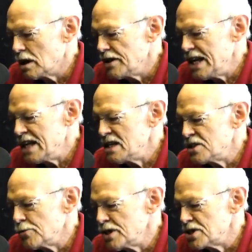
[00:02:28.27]
the
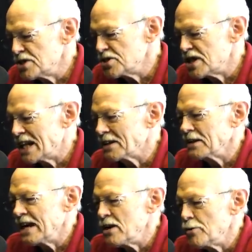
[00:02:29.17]
intuitions that
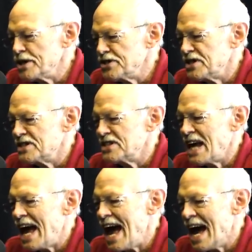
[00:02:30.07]
linguists
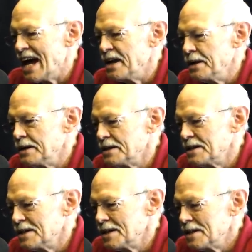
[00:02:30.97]
had
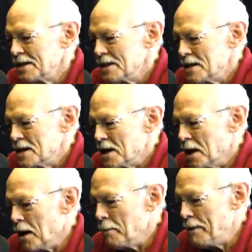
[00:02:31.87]

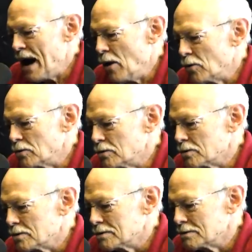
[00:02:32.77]
about
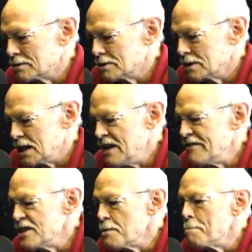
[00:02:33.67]

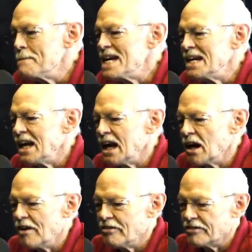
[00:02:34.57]
even the meaning
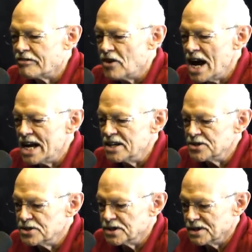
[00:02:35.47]
of a
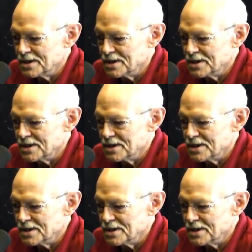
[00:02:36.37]
phrase,